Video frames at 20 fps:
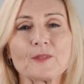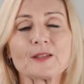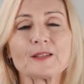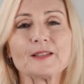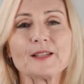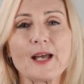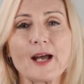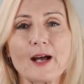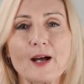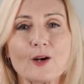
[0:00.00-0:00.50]

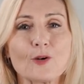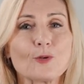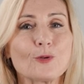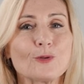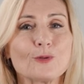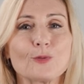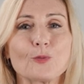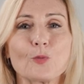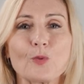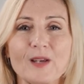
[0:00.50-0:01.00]

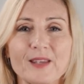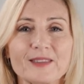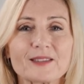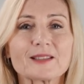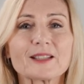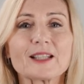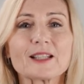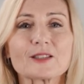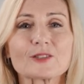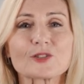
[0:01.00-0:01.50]
Now, with
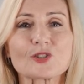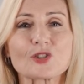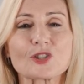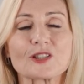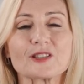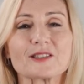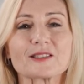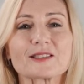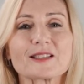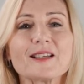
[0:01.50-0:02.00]

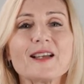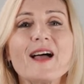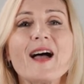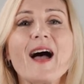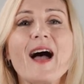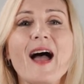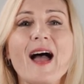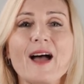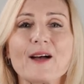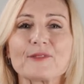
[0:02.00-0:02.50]
LegalShield,
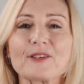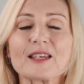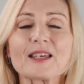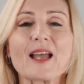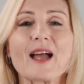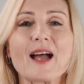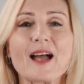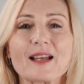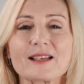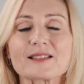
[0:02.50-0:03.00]
having
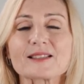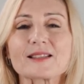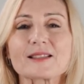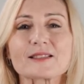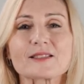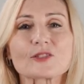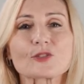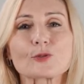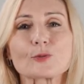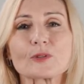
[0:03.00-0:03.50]

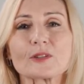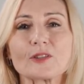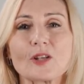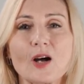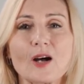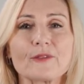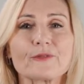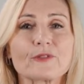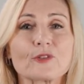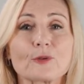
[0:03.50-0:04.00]
access to a
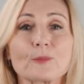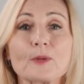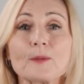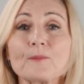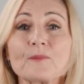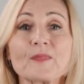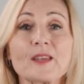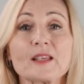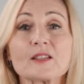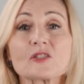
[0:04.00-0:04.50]
law firm
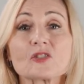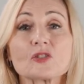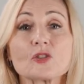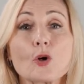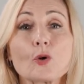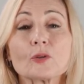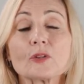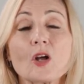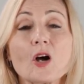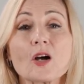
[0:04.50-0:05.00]
is
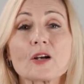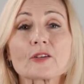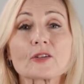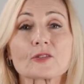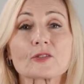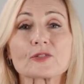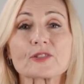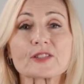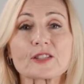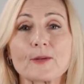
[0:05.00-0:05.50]
no
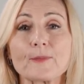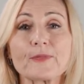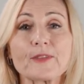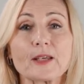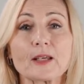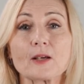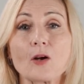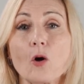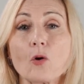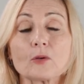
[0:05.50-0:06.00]
longer
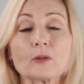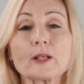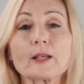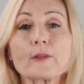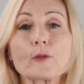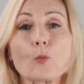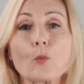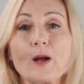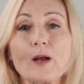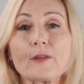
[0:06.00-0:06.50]
something only
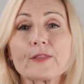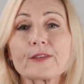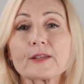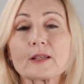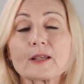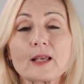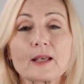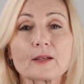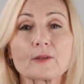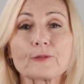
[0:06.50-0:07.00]
the wealthy
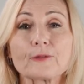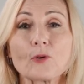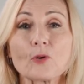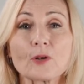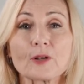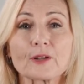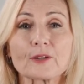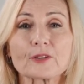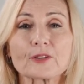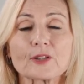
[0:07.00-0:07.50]
can
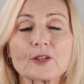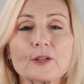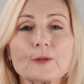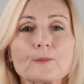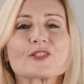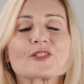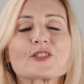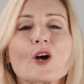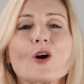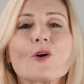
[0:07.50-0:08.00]
afford.
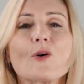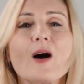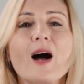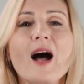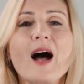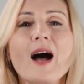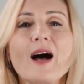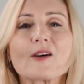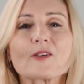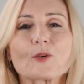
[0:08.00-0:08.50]
So
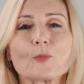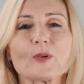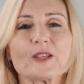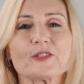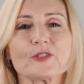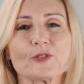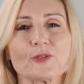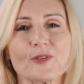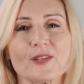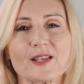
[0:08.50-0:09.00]
how do we
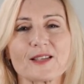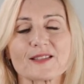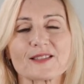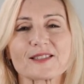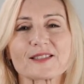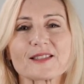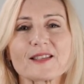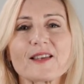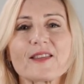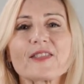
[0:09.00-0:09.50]
do
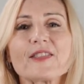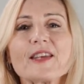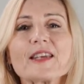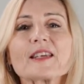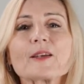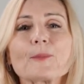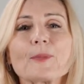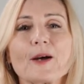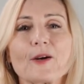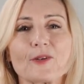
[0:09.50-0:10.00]
this?
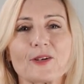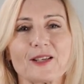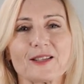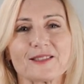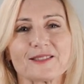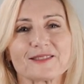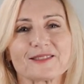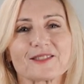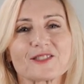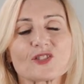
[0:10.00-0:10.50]
Think about it.
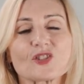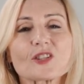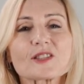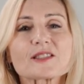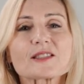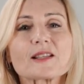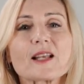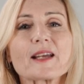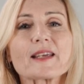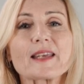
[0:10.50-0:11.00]

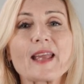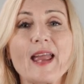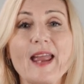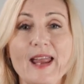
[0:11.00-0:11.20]
Just like